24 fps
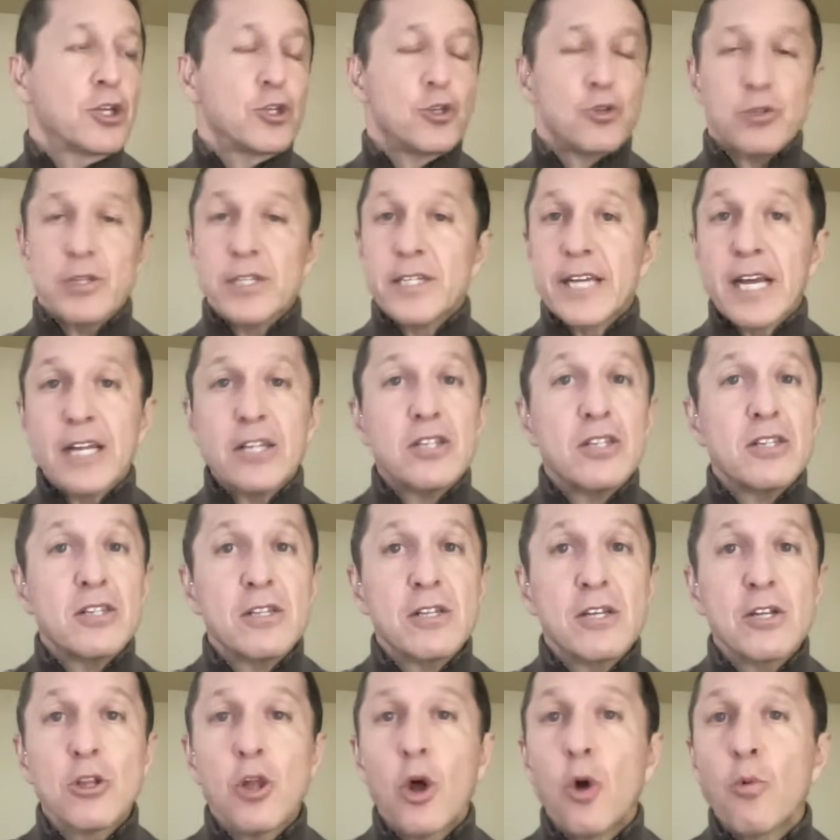You can get
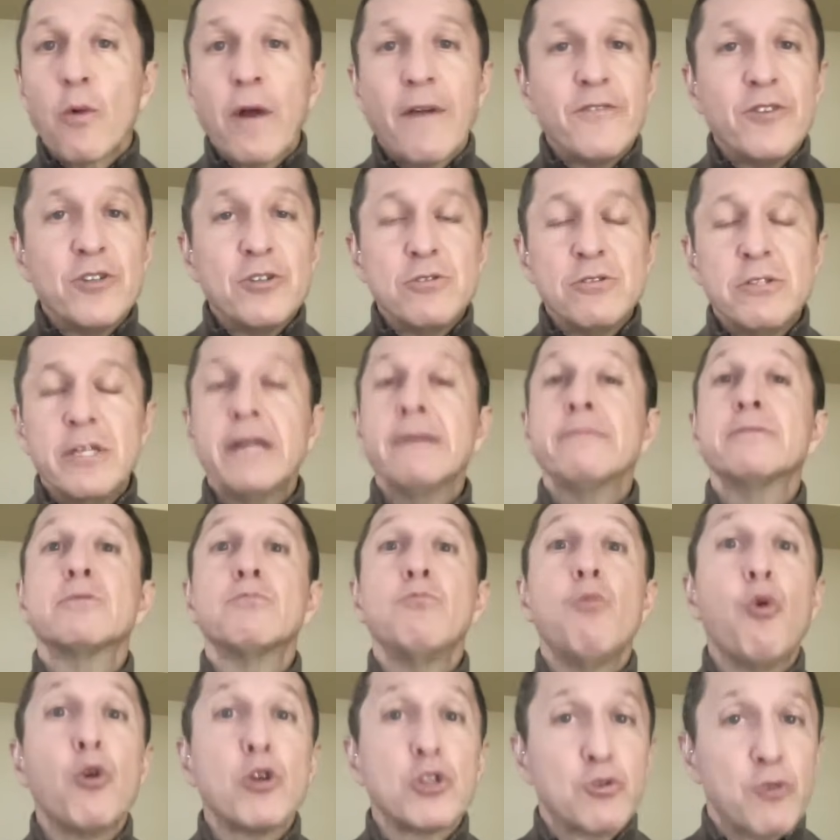the low revenue teams
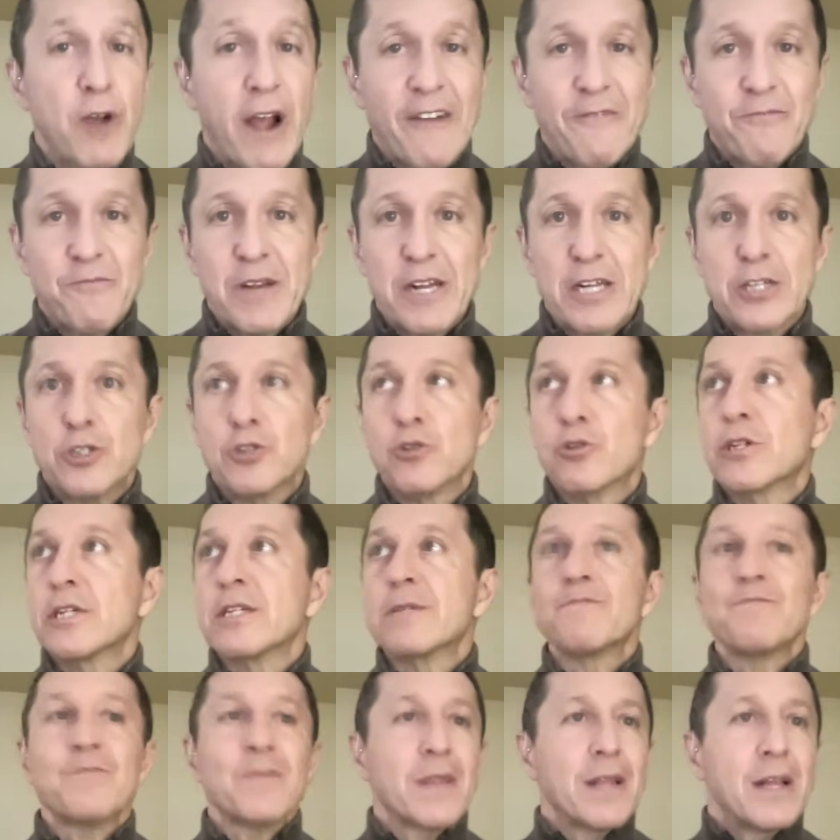more draft picks. You
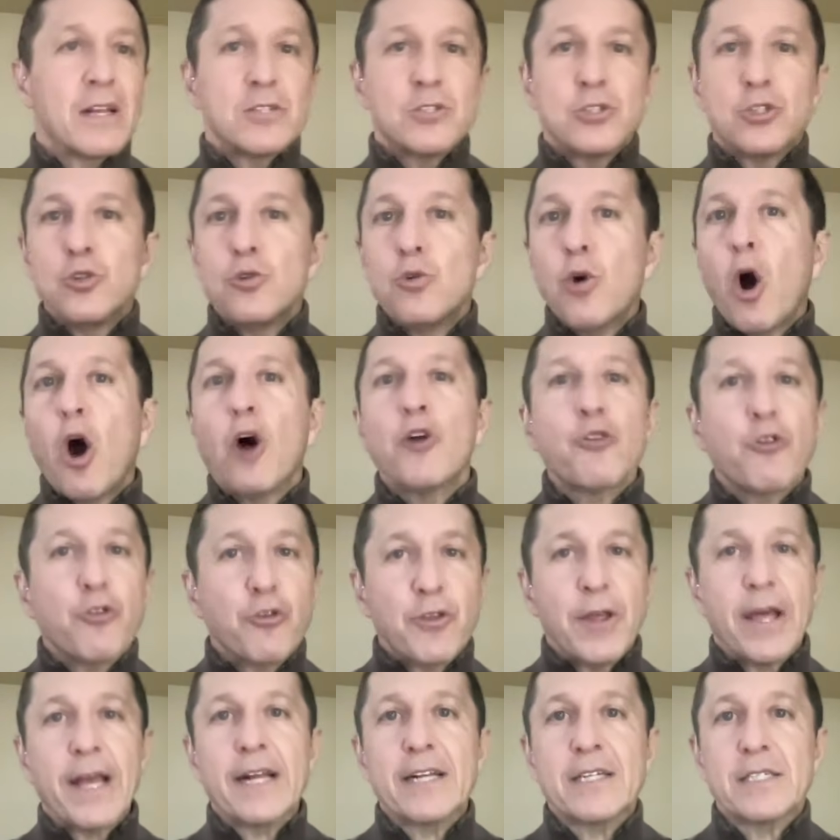can do other
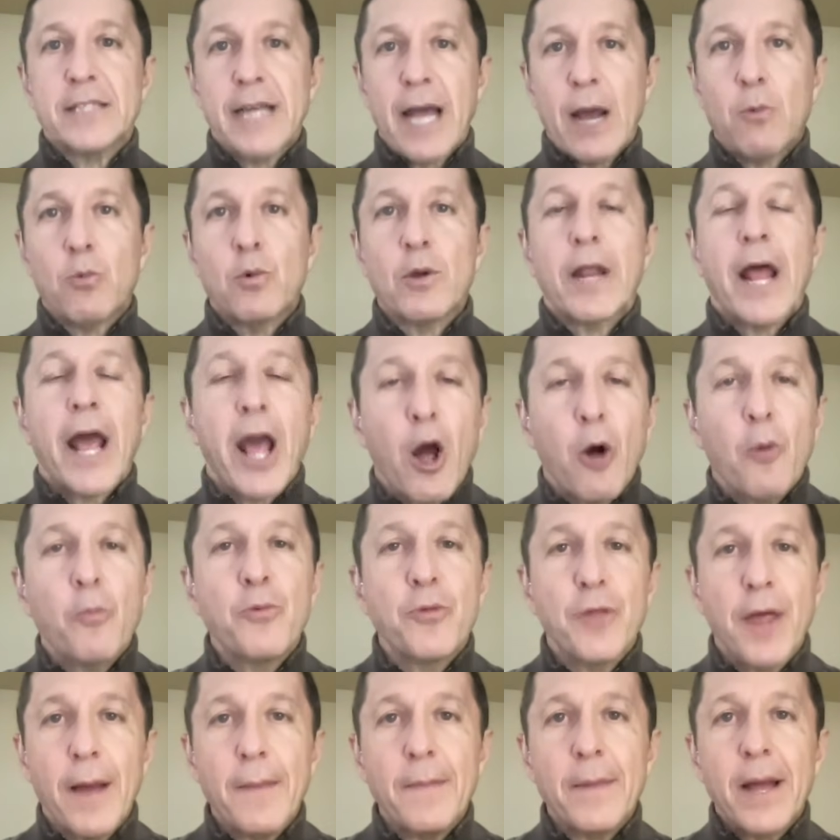things that would
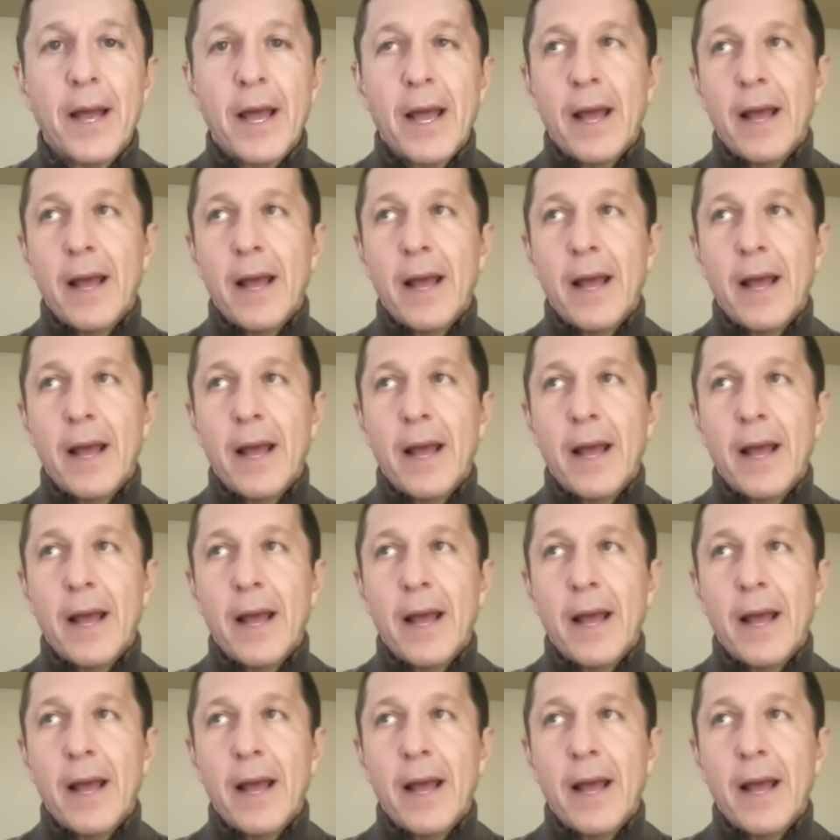help them